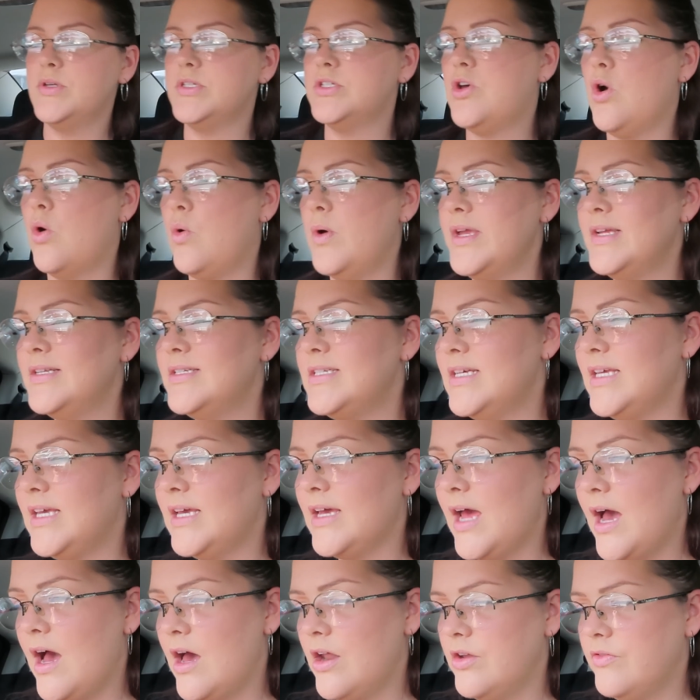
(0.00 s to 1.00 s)
was going to
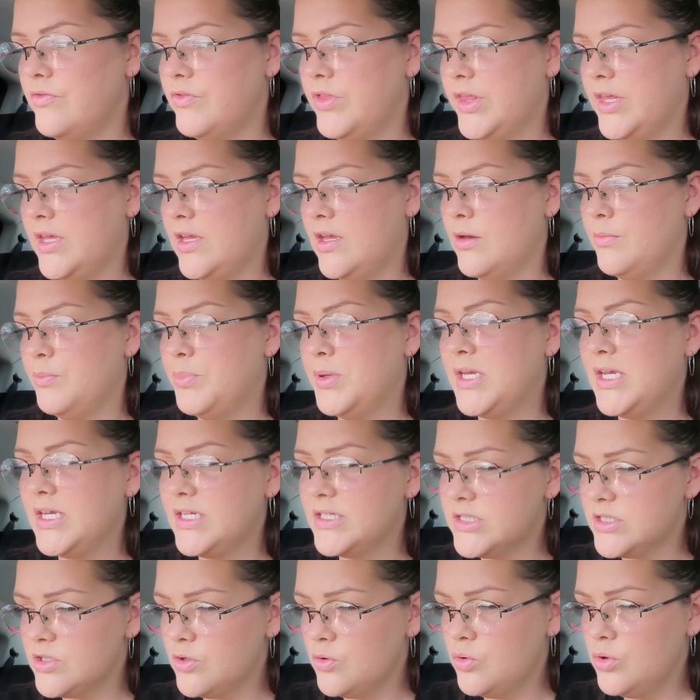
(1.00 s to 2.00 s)
get out of the
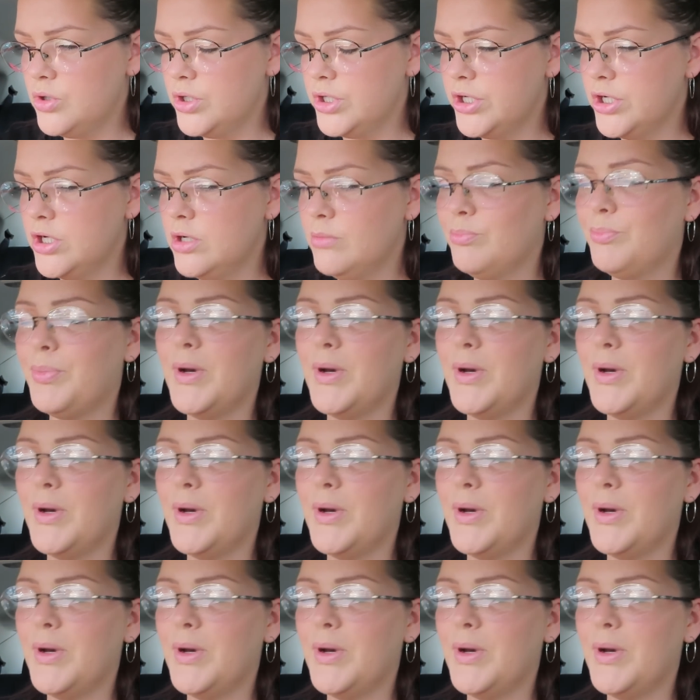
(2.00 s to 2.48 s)
pizza order,